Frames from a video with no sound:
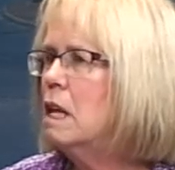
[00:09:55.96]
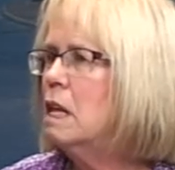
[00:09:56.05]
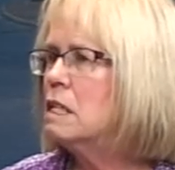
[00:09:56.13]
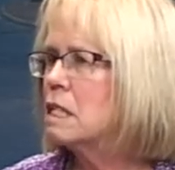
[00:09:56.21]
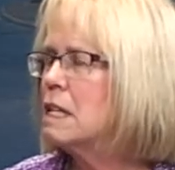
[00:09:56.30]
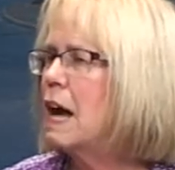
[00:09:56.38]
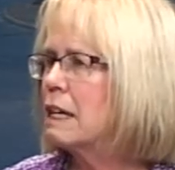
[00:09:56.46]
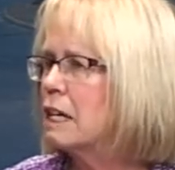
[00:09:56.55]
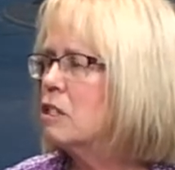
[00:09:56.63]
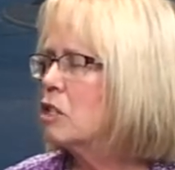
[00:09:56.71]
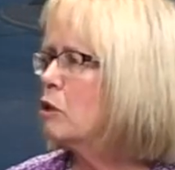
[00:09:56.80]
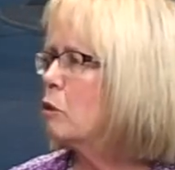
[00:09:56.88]
does not
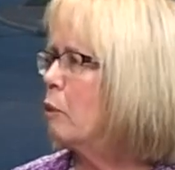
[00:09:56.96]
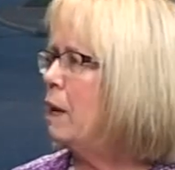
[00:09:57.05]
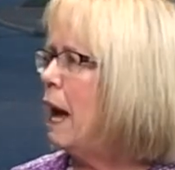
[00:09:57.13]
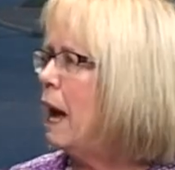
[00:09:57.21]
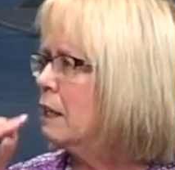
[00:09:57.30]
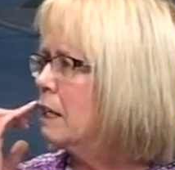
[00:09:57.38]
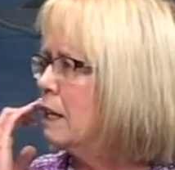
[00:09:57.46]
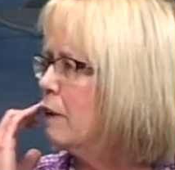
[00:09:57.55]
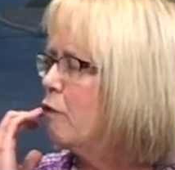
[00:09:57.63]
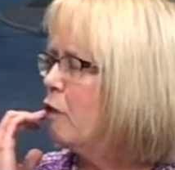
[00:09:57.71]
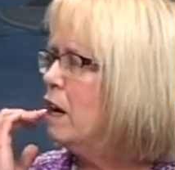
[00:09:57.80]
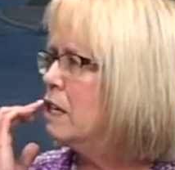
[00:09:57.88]
consider reality a
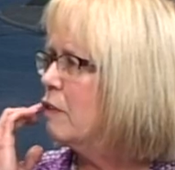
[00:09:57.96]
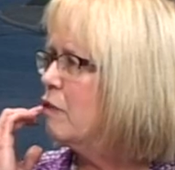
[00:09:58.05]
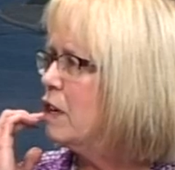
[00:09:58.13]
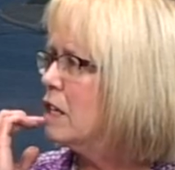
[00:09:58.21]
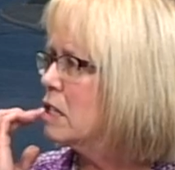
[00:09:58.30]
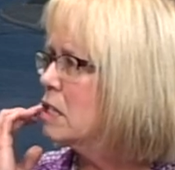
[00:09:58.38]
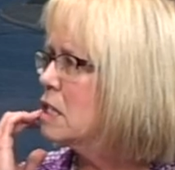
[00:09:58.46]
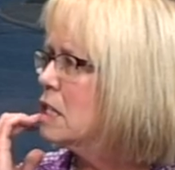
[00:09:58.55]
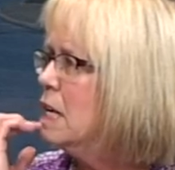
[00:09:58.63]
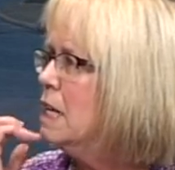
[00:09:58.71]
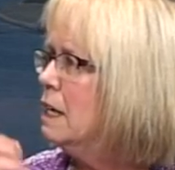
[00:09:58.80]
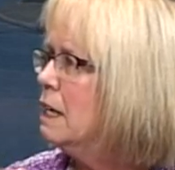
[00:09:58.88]
friend of his.
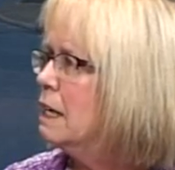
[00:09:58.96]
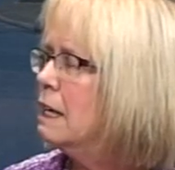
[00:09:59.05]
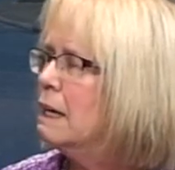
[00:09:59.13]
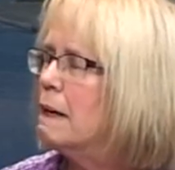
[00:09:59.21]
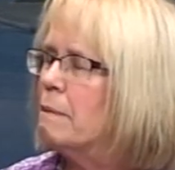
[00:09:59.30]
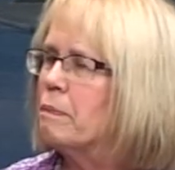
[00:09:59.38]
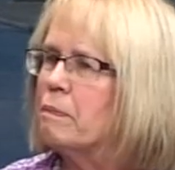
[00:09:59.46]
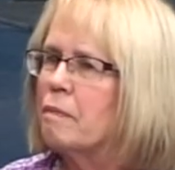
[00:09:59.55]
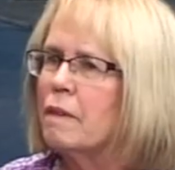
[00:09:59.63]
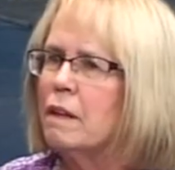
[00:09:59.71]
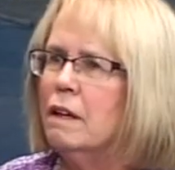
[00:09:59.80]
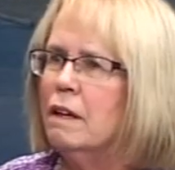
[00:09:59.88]

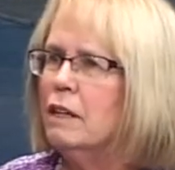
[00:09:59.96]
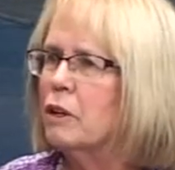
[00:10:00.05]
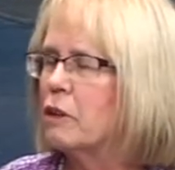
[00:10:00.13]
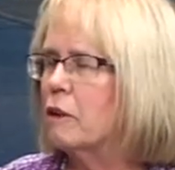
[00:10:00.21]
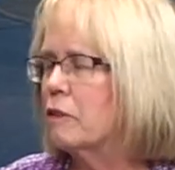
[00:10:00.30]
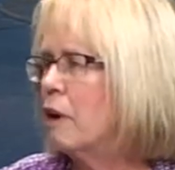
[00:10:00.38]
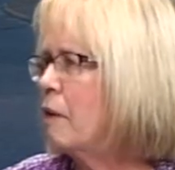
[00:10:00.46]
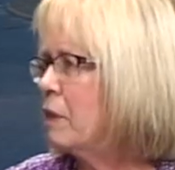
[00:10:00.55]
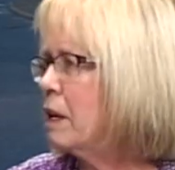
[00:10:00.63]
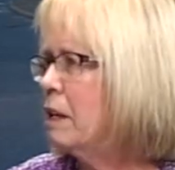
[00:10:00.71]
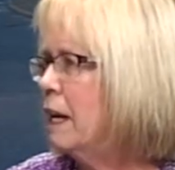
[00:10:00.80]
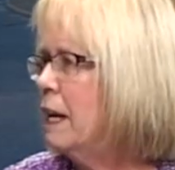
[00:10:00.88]
You know, the
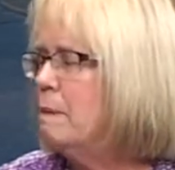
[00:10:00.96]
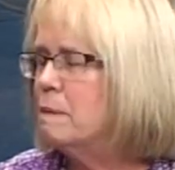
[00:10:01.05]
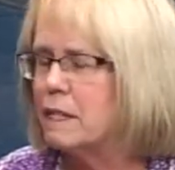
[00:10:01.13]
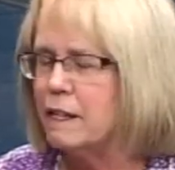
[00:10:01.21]
claims